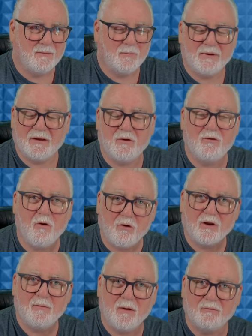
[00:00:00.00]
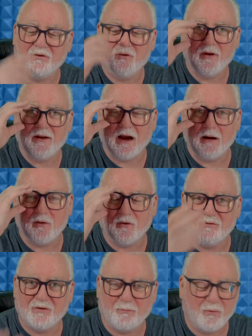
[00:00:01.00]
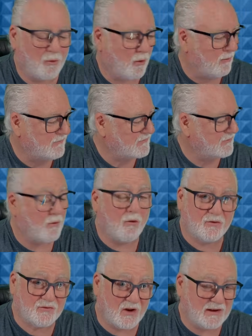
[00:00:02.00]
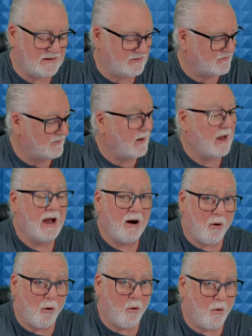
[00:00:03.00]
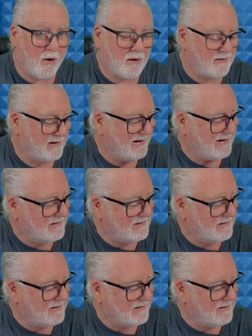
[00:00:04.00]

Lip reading: You're not going to be able to do any hammer-ons or pull-offs or slides or any